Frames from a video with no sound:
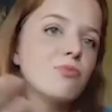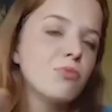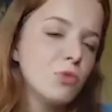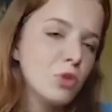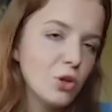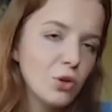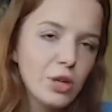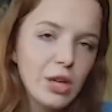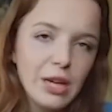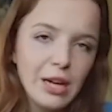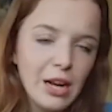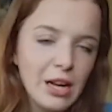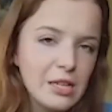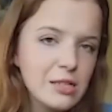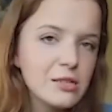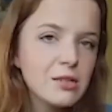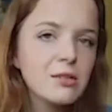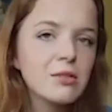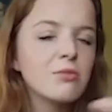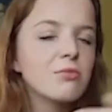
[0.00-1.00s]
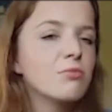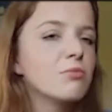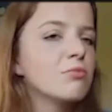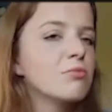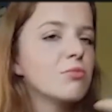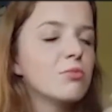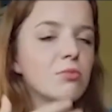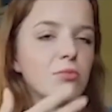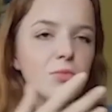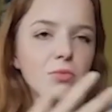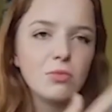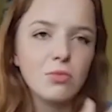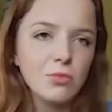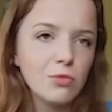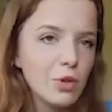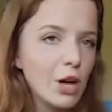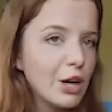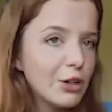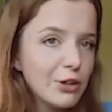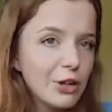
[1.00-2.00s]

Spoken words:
You can ask a